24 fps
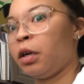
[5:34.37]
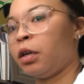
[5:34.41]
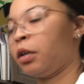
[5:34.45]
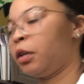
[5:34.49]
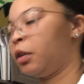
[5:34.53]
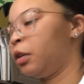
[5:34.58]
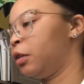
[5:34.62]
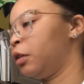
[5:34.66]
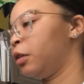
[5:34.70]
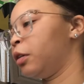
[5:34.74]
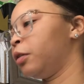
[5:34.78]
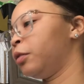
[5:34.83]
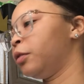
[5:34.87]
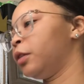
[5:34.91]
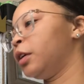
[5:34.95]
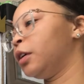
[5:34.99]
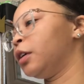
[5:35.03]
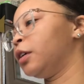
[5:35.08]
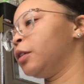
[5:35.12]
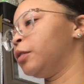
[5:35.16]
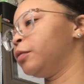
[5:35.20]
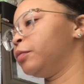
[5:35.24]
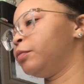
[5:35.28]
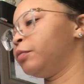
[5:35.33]
you
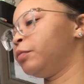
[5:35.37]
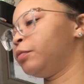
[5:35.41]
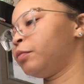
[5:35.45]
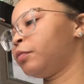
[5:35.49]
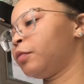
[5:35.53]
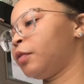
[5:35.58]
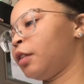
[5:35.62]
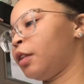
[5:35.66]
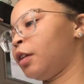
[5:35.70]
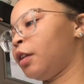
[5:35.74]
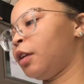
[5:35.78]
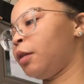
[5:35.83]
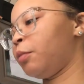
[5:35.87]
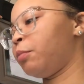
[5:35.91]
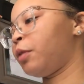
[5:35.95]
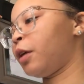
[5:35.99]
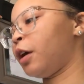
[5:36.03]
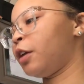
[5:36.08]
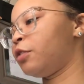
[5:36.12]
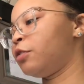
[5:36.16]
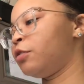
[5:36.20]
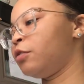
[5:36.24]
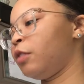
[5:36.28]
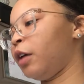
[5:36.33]
know. But
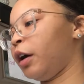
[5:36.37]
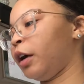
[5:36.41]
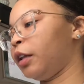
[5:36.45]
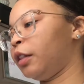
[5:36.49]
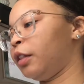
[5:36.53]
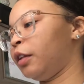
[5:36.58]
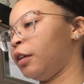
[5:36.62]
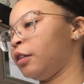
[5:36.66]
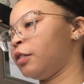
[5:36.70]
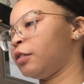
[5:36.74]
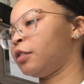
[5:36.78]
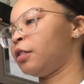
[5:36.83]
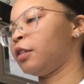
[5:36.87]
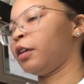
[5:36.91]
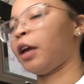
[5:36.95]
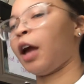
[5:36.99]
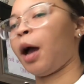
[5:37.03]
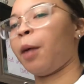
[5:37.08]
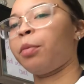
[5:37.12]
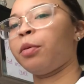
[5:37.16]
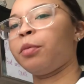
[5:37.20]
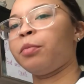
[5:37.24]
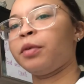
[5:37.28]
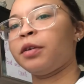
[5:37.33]
I do like this. The
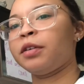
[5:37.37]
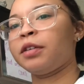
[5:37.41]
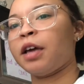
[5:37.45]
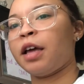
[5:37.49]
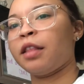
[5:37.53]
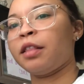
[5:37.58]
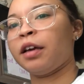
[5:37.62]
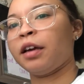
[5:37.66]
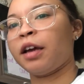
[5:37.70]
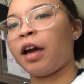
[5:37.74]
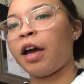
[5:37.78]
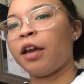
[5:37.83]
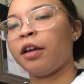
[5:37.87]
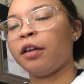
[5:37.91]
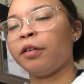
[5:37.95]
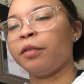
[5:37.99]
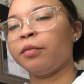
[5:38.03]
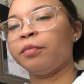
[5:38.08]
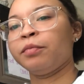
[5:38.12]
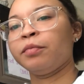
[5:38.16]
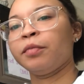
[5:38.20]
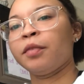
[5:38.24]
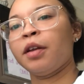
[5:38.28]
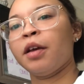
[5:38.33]
Kaplan books had that kind of
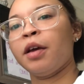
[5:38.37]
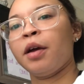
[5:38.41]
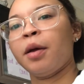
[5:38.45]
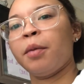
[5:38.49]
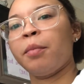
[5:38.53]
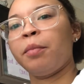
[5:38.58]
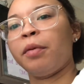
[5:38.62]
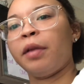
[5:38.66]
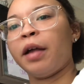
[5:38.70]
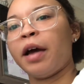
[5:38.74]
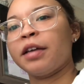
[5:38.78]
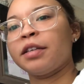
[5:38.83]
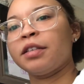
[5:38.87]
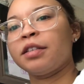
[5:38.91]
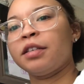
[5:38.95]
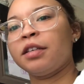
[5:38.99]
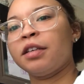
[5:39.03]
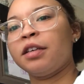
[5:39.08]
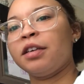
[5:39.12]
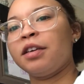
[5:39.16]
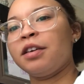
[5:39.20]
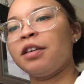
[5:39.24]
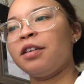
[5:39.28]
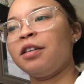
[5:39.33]

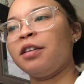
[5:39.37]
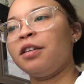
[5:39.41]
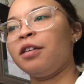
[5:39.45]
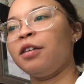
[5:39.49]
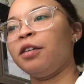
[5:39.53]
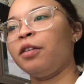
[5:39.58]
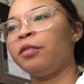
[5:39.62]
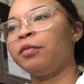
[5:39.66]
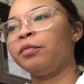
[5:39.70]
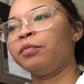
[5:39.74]
plasticky,